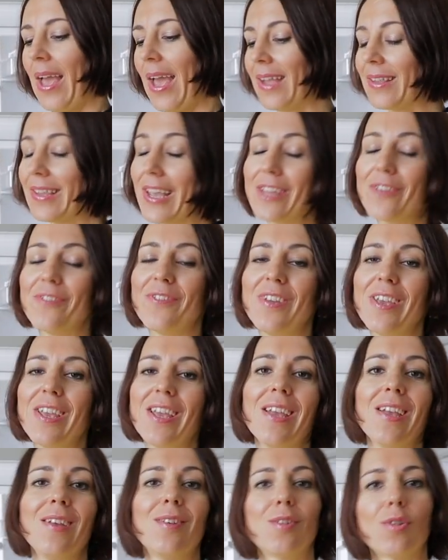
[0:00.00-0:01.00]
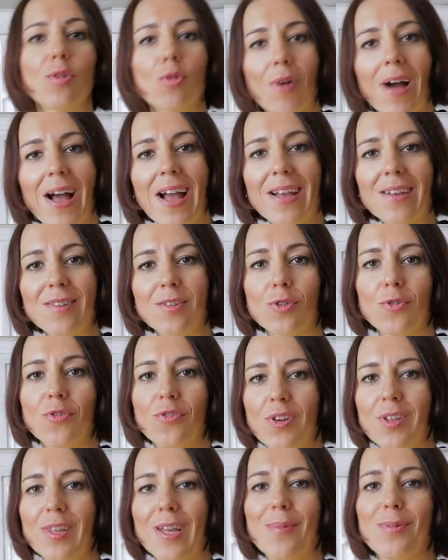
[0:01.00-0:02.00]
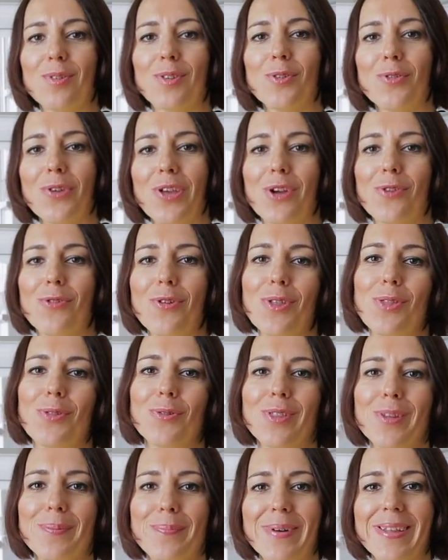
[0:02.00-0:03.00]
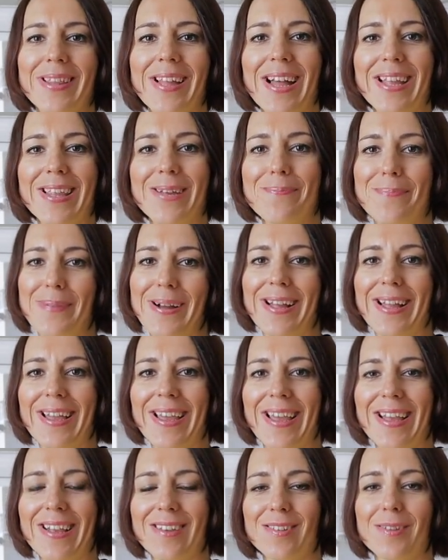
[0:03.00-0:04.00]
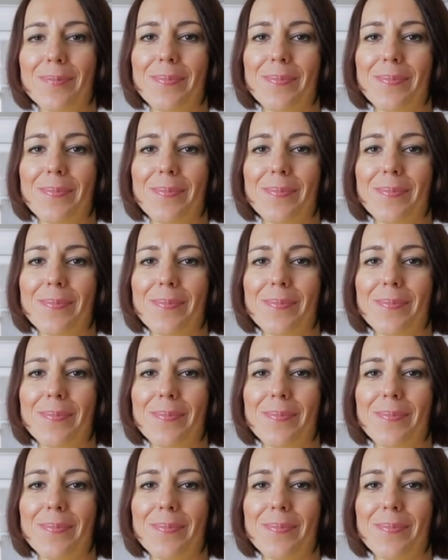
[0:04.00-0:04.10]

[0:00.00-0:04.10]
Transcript: And the other thing is twice or three times a week we do the banana pancakes,